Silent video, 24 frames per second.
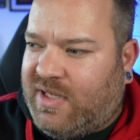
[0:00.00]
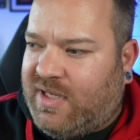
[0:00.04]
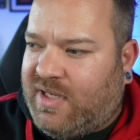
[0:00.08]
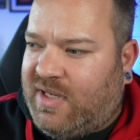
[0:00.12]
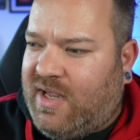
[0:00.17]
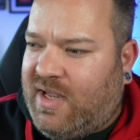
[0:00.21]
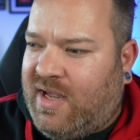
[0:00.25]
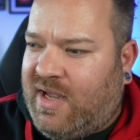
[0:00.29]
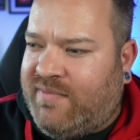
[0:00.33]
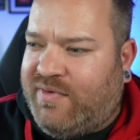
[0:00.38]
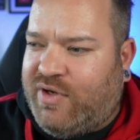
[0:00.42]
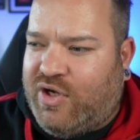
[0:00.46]

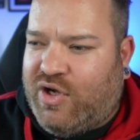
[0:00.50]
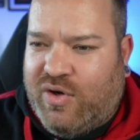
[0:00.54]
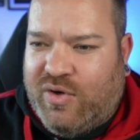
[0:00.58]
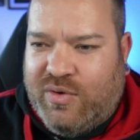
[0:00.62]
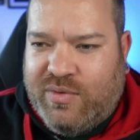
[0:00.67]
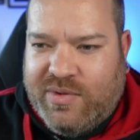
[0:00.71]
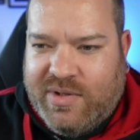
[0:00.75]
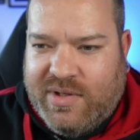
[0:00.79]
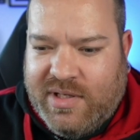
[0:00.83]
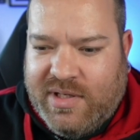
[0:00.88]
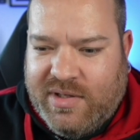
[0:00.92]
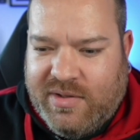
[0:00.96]
Have you got
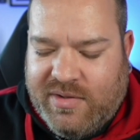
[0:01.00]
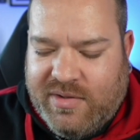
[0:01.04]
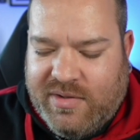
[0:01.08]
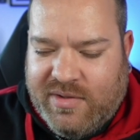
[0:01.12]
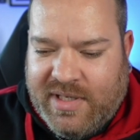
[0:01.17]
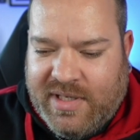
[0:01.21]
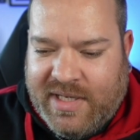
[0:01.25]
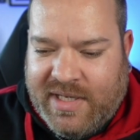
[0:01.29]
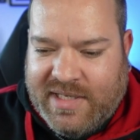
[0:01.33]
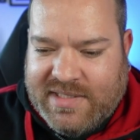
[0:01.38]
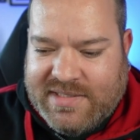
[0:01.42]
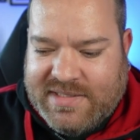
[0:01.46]
all your
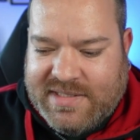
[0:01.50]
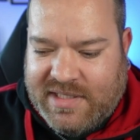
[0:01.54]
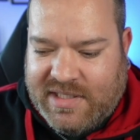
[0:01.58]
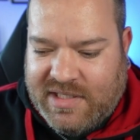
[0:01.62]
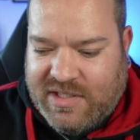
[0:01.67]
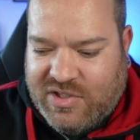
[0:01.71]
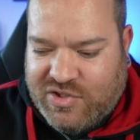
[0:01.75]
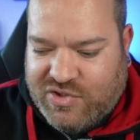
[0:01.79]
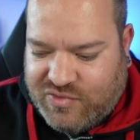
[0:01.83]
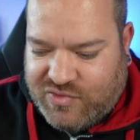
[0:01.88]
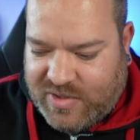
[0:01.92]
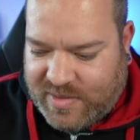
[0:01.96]
links in your
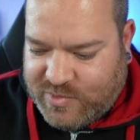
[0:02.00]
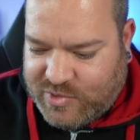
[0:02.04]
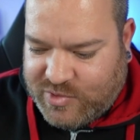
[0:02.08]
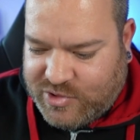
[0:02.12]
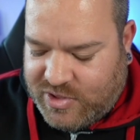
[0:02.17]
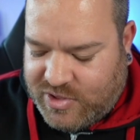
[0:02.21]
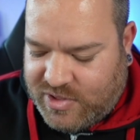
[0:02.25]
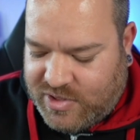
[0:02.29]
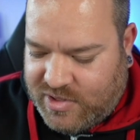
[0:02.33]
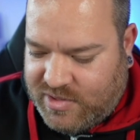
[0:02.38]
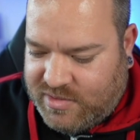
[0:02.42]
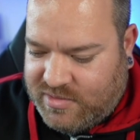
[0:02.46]

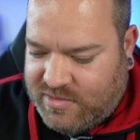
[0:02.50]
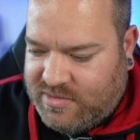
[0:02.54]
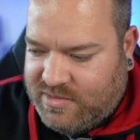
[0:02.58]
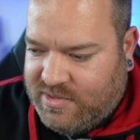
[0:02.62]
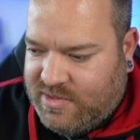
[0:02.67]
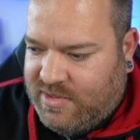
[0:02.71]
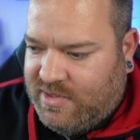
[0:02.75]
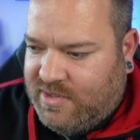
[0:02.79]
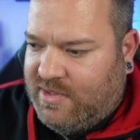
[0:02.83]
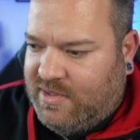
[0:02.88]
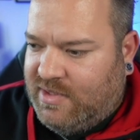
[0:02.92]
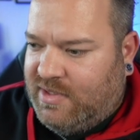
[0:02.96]
description?
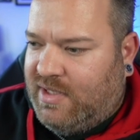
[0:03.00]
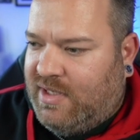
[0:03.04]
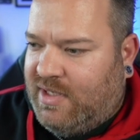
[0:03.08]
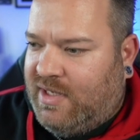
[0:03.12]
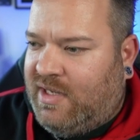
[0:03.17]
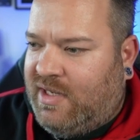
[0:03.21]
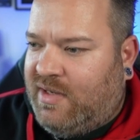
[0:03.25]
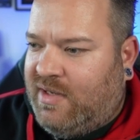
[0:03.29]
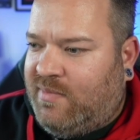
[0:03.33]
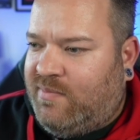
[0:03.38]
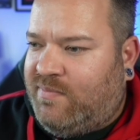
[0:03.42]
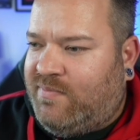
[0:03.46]

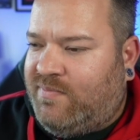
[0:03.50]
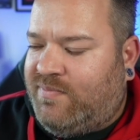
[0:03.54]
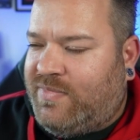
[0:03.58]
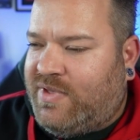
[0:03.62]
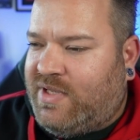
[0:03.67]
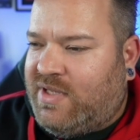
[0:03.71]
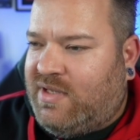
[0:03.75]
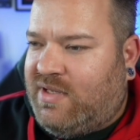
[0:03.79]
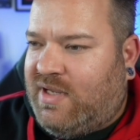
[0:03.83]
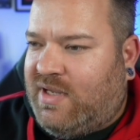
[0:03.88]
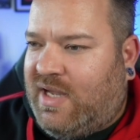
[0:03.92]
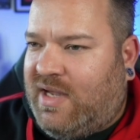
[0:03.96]

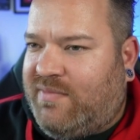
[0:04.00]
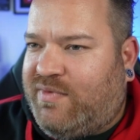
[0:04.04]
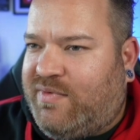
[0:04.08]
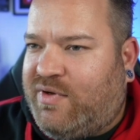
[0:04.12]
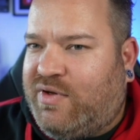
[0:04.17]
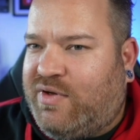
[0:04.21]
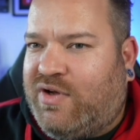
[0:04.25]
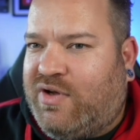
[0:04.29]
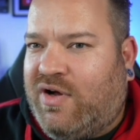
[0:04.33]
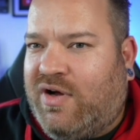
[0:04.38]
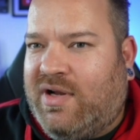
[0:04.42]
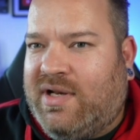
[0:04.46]
Have
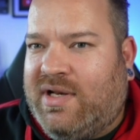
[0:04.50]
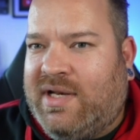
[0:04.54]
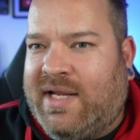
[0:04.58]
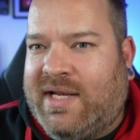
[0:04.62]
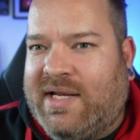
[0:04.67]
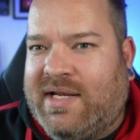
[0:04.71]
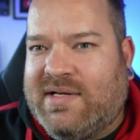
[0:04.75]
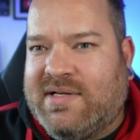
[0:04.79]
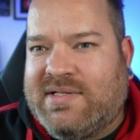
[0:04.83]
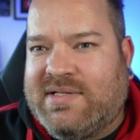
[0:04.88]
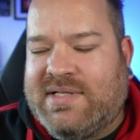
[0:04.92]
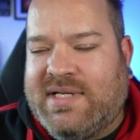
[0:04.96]
you got
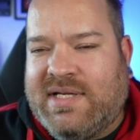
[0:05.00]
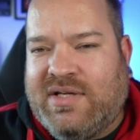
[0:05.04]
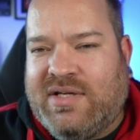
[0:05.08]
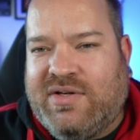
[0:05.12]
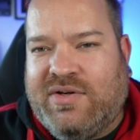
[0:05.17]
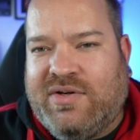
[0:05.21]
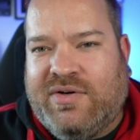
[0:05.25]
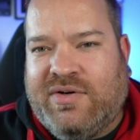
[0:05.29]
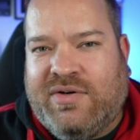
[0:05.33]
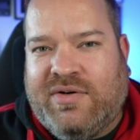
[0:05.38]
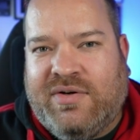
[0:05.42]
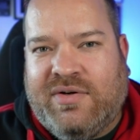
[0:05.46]
links in
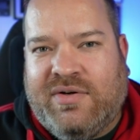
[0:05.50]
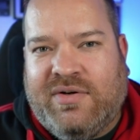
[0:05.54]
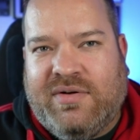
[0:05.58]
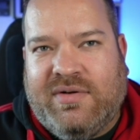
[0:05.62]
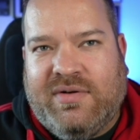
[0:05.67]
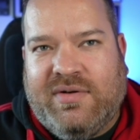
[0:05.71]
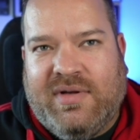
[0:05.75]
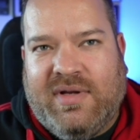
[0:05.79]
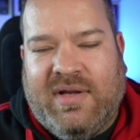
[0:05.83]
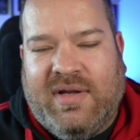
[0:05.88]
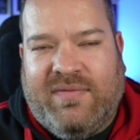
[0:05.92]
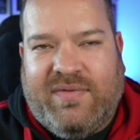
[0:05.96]
your,
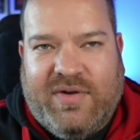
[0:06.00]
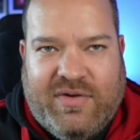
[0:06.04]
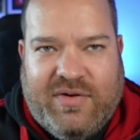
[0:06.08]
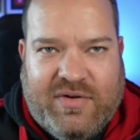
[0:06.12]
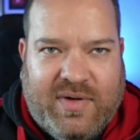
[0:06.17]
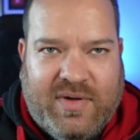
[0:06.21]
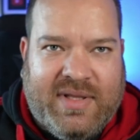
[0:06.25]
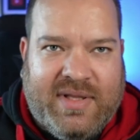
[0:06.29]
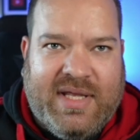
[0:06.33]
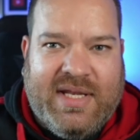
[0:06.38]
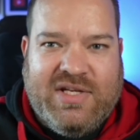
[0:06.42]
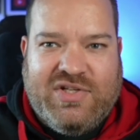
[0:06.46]
if you're
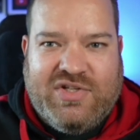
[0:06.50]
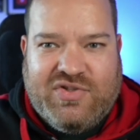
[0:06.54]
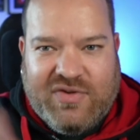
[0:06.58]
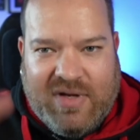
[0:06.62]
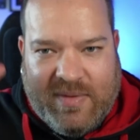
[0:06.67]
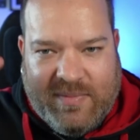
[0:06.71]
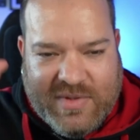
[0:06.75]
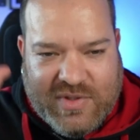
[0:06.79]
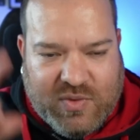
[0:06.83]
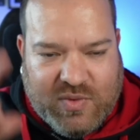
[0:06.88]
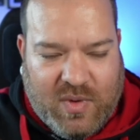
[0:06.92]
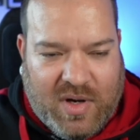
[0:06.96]
doing the
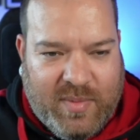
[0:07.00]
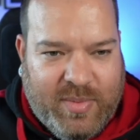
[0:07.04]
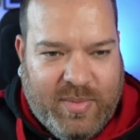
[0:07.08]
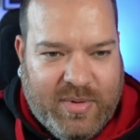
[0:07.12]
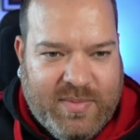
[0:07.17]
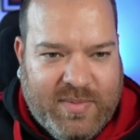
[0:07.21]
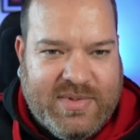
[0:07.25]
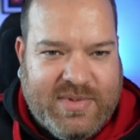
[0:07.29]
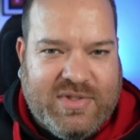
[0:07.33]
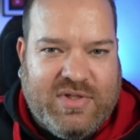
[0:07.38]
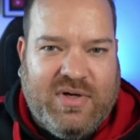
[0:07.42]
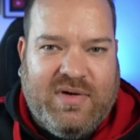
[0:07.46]
Instagram, the swipe
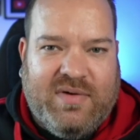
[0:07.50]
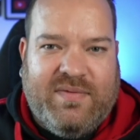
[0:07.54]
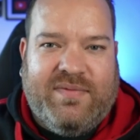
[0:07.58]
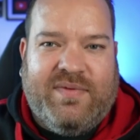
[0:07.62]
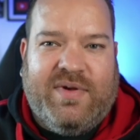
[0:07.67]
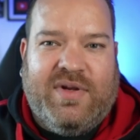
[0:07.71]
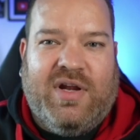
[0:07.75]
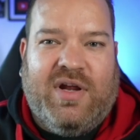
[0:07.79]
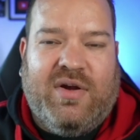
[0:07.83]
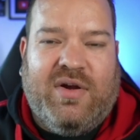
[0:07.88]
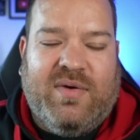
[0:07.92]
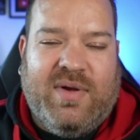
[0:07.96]
up stuff,
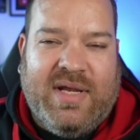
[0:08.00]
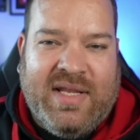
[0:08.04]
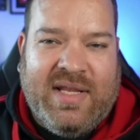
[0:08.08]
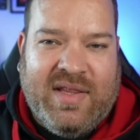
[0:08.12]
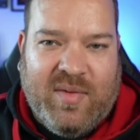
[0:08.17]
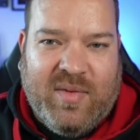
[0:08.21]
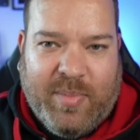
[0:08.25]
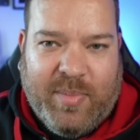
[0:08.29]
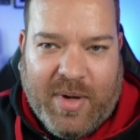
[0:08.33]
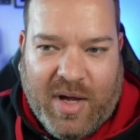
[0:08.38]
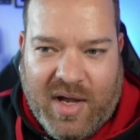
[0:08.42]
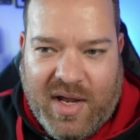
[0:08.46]
you know, in
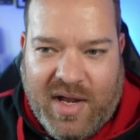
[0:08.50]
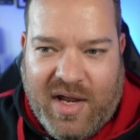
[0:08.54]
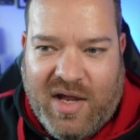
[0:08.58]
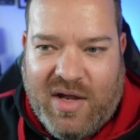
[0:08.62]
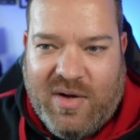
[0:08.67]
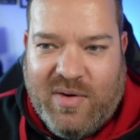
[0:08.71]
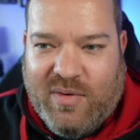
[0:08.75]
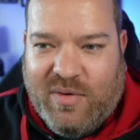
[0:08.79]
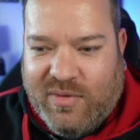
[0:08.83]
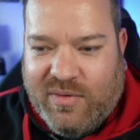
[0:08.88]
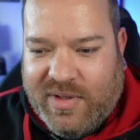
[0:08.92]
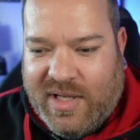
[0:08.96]
the
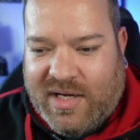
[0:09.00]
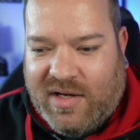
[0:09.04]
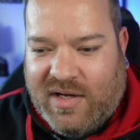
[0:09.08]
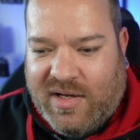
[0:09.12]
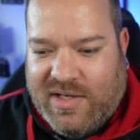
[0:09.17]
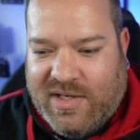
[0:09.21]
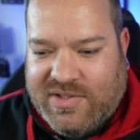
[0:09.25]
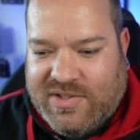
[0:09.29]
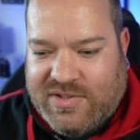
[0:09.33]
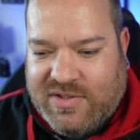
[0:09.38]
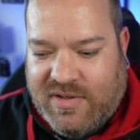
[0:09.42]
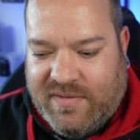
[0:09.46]
bio, all that kind
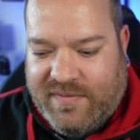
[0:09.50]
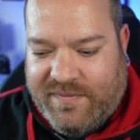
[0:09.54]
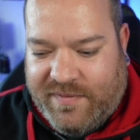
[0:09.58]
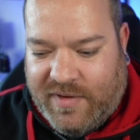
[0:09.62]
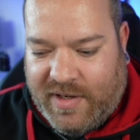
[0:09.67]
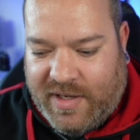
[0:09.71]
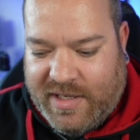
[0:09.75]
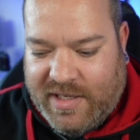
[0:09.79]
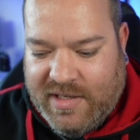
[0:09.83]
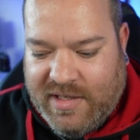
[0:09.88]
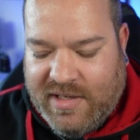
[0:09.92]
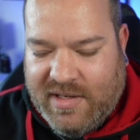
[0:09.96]
of stuff.
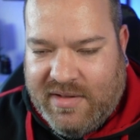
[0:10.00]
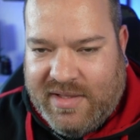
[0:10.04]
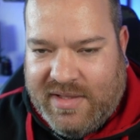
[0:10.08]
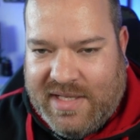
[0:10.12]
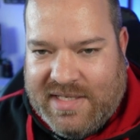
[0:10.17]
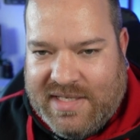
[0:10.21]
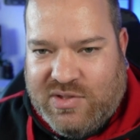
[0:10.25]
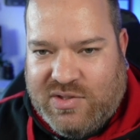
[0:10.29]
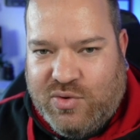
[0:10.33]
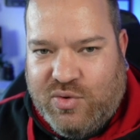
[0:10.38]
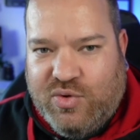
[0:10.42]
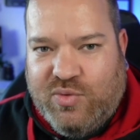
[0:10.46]
Like
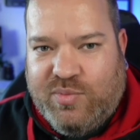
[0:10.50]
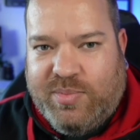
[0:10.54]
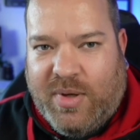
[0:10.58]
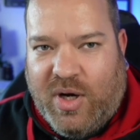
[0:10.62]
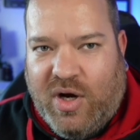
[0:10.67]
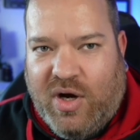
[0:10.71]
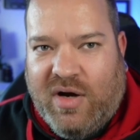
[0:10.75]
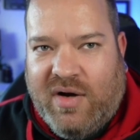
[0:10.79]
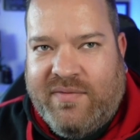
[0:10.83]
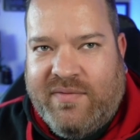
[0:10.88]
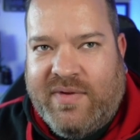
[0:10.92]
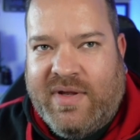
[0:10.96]
that's all
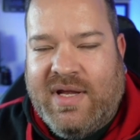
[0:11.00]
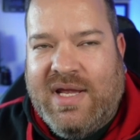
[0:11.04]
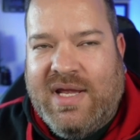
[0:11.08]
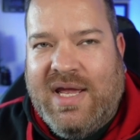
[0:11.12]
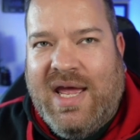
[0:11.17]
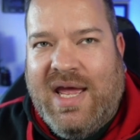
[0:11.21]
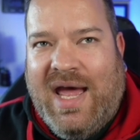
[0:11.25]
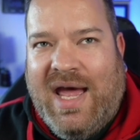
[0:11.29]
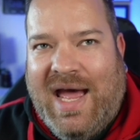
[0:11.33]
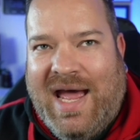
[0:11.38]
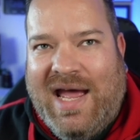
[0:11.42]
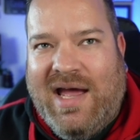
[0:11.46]
part of the,
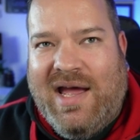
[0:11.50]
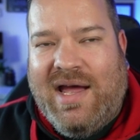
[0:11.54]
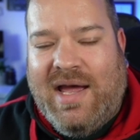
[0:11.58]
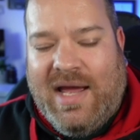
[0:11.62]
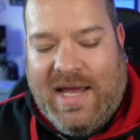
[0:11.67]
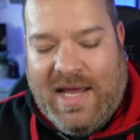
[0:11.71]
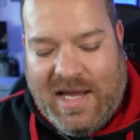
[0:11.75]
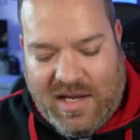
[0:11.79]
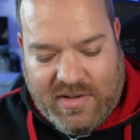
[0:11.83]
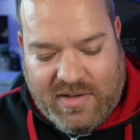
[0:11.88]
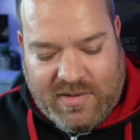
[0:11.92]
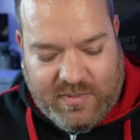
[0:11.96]

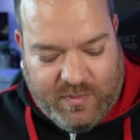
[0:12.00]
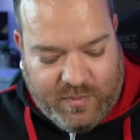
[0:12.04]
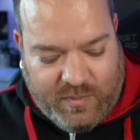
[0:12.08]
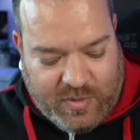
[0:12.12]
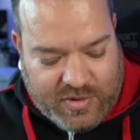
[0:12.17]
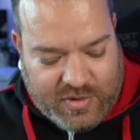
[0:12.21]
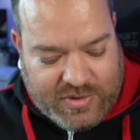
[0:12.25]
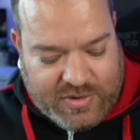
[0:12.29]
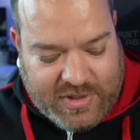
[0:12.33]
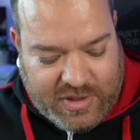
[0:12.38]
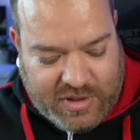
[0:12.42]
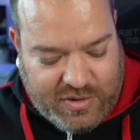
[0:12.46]
how,
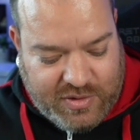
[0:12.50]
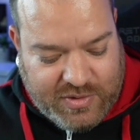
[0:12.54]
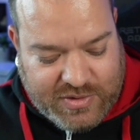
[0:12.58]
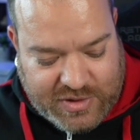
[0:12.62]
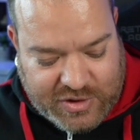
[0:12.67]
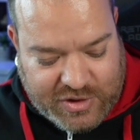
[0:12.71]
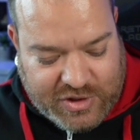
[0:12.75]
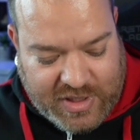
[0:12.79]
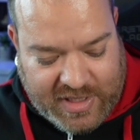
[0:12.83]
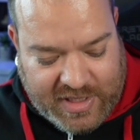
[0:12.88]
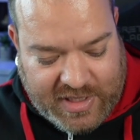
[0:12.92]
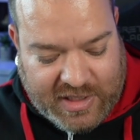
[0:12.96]
what's the user
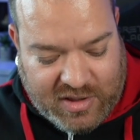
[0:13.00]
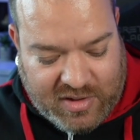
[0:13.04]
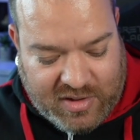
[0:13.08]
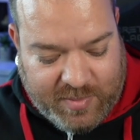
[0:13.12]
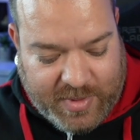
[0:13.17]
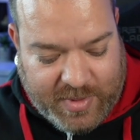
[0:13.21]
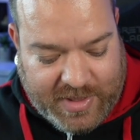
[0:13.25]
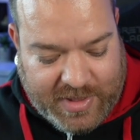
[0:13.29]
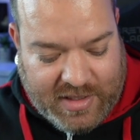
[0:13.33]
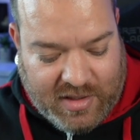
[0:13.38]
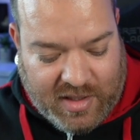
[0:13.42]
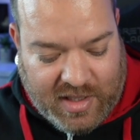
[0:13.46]
journey going to
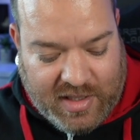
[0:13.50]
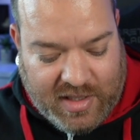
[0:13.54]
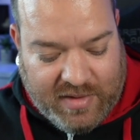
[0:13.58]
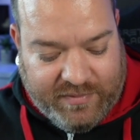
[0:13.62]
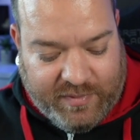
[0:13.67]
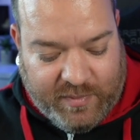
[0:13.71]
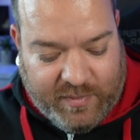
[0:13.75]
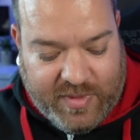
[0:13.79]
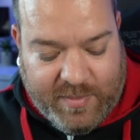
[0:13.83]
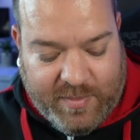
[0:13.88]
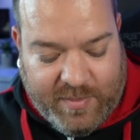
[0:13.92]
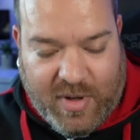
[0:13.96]
be like
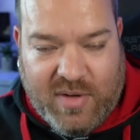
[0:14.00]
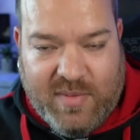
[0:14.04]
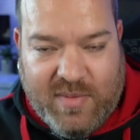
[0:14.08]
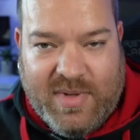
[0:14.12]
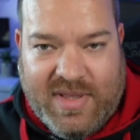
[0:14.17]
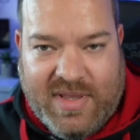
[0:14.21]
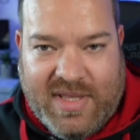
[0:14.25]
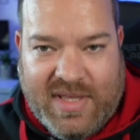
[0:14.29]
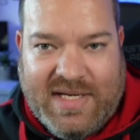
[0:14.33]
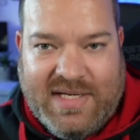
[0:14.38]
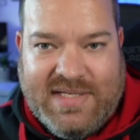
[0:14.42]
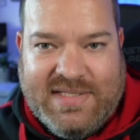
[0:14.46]
from the
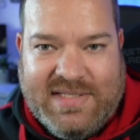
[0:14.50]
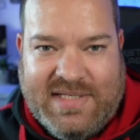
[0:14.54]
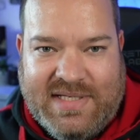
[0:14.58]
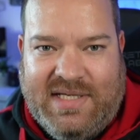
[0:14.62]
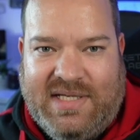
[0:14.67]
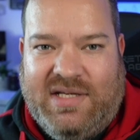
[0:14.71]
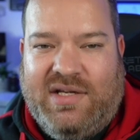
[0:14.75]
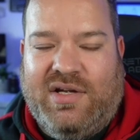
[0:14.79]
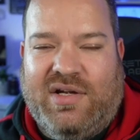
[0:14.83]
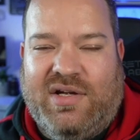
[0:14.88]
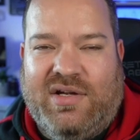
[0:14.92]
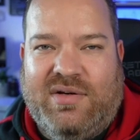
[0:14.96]
moment they see
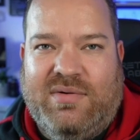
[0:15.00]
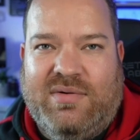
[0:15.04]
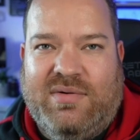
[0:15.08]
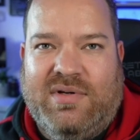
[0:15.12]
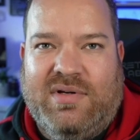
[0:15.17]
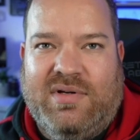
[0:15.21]
you